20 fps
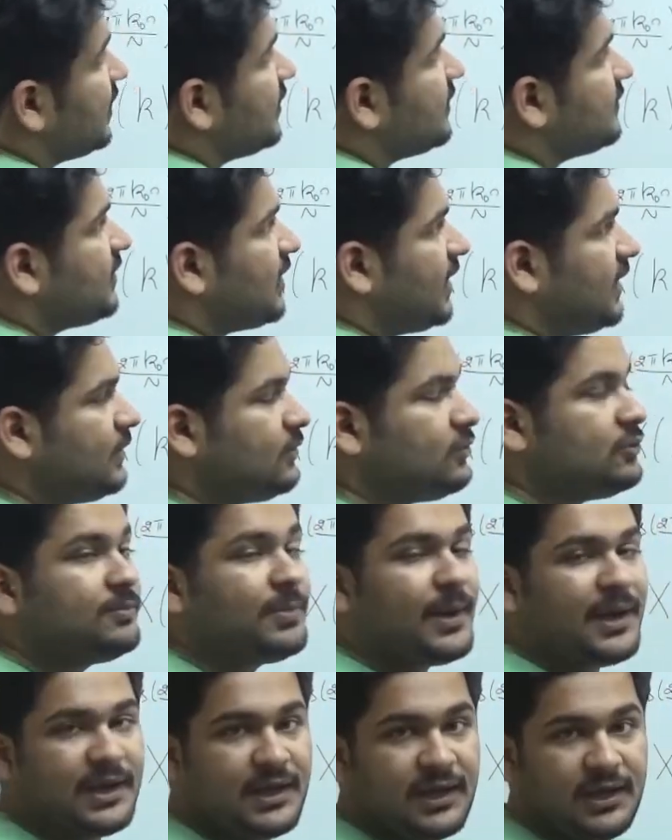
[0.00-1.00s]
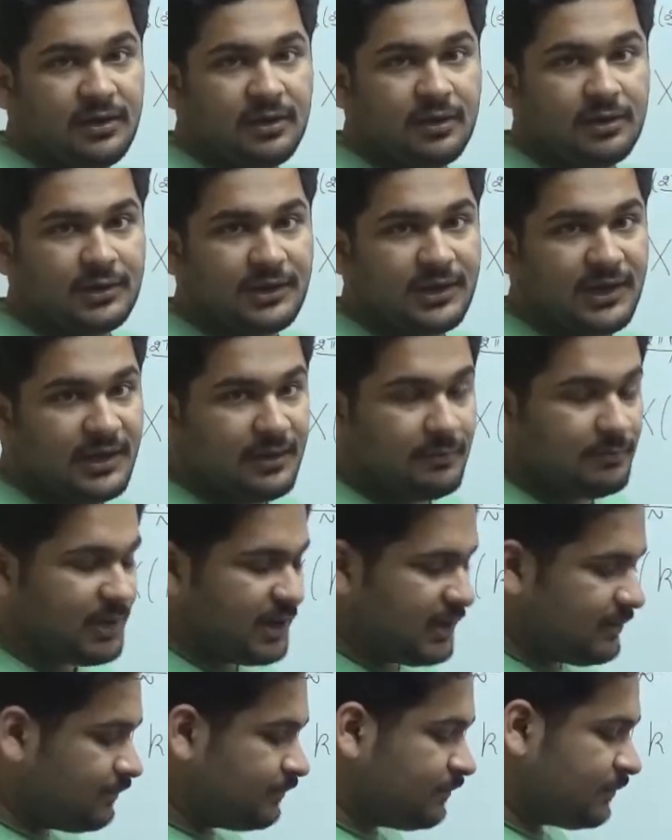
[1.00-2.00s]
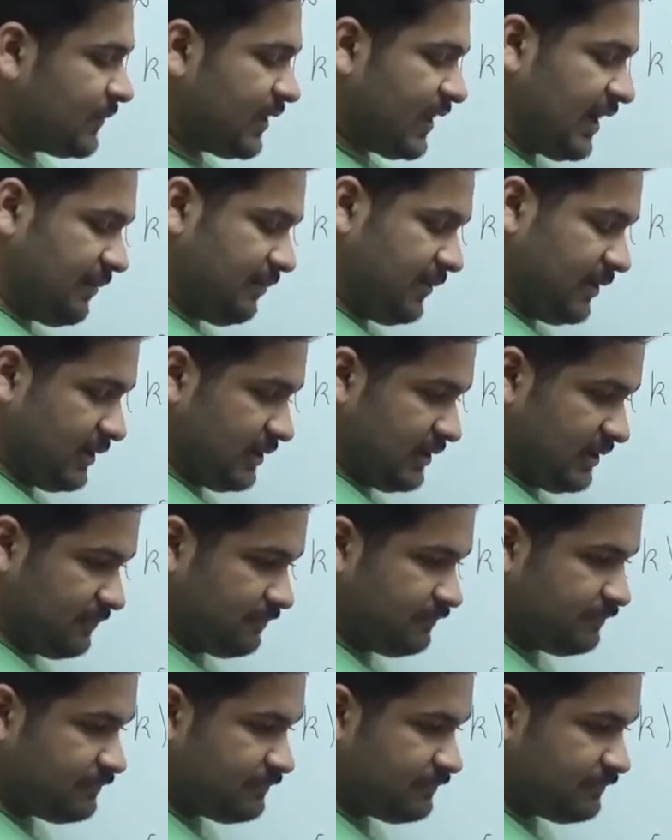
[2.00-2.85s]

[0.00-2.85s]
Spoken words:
sin 2 pi k naught n by capital N.